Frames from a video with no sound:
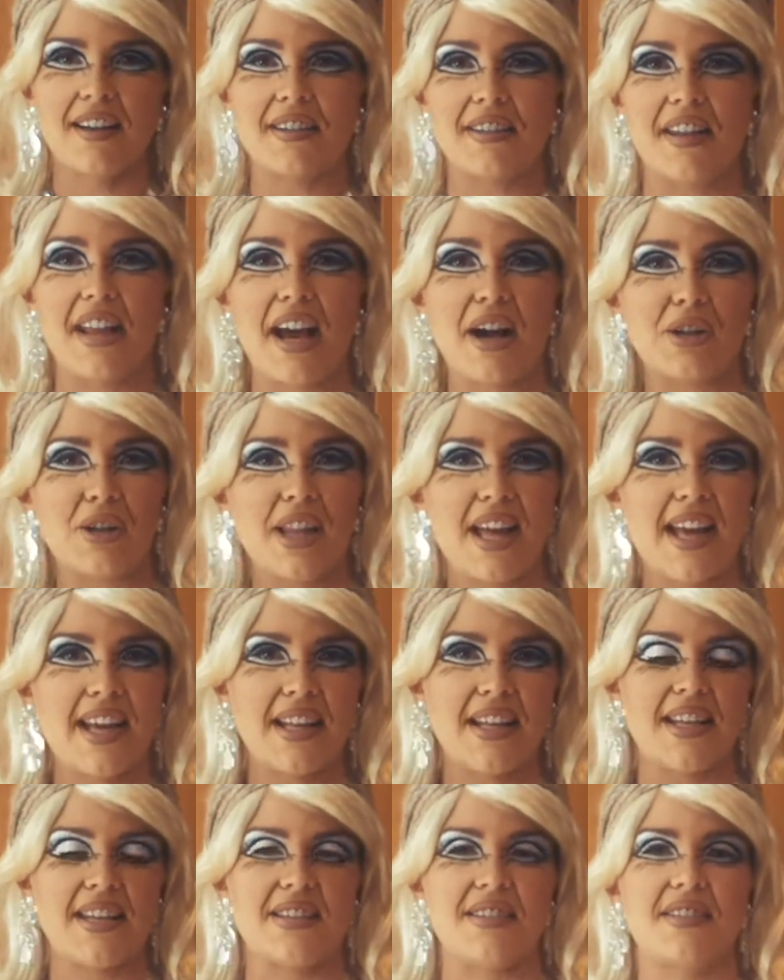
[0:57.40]
Now
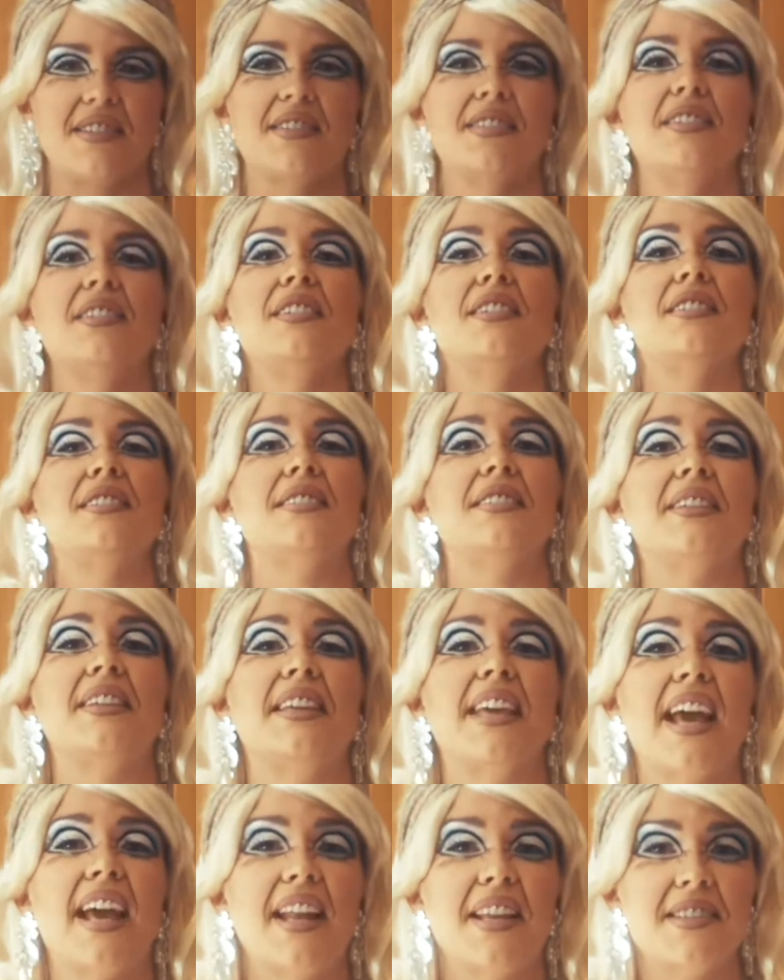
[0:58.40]
ladies, to
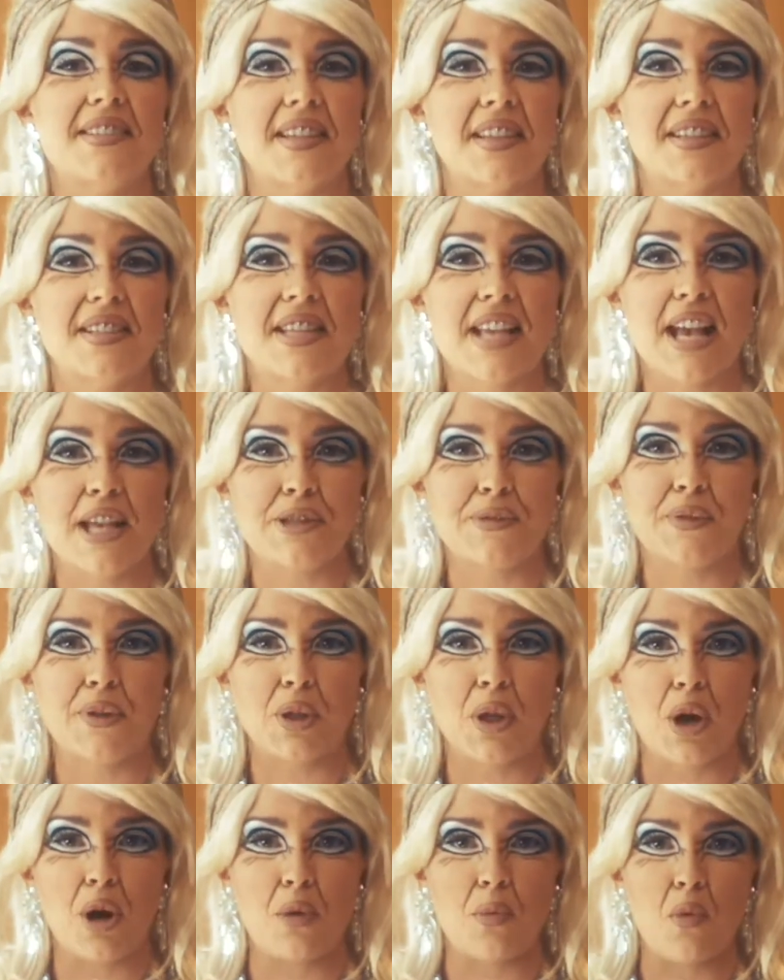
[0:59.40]
get a successful
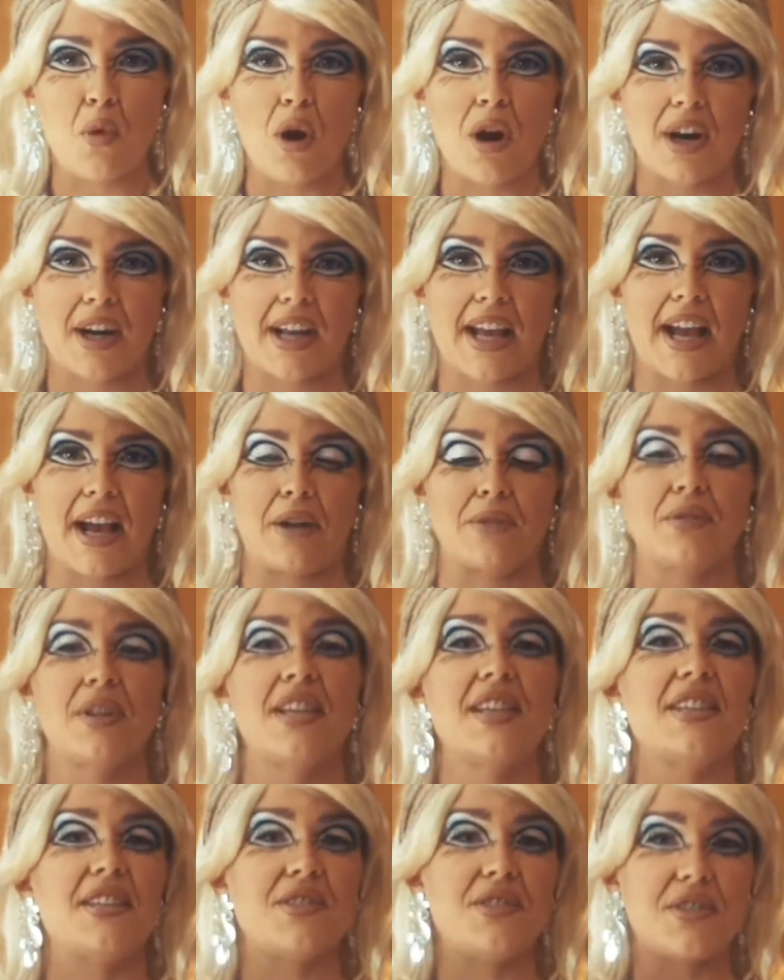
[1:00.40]
home workout,
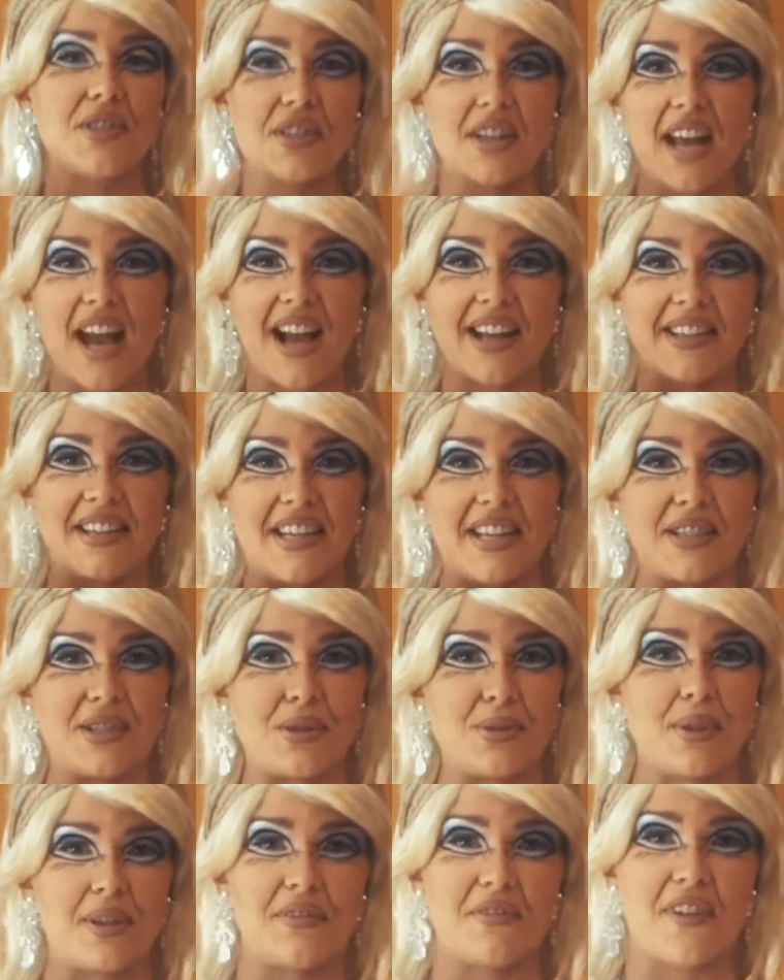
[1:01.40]
you do not need
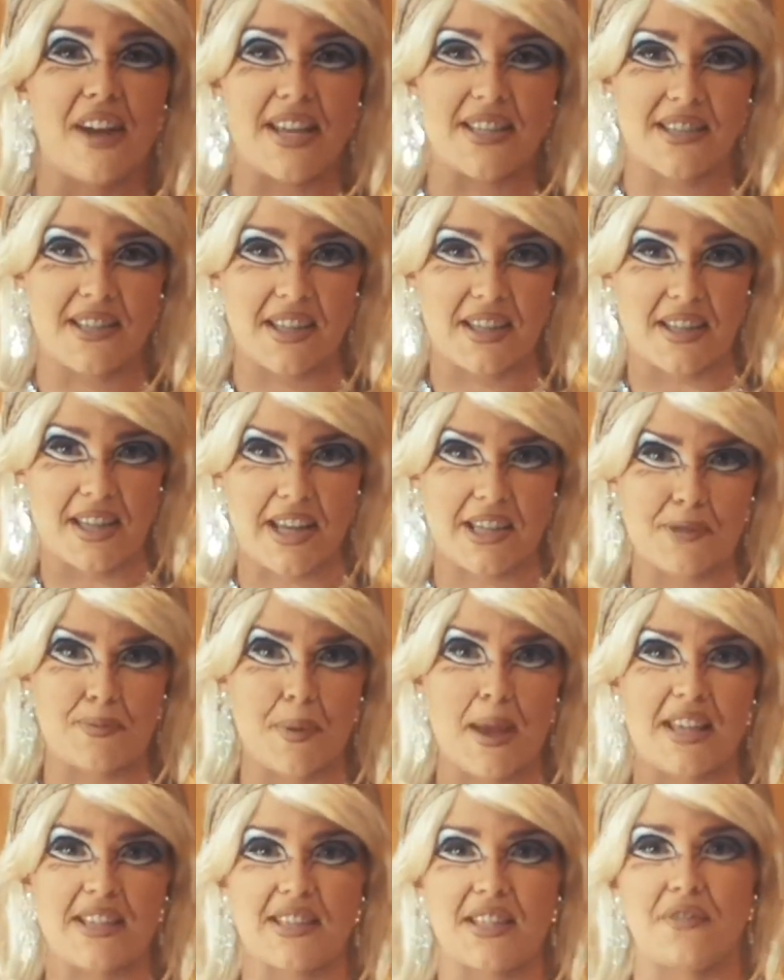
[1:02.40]
to invest in
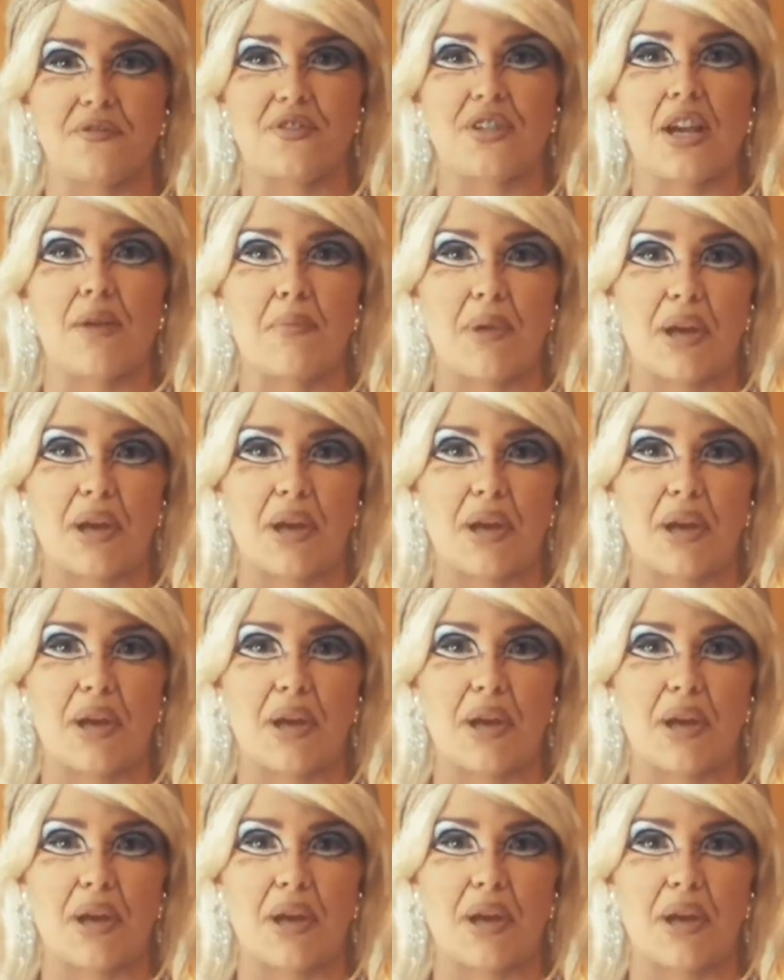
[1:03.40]
expensive gym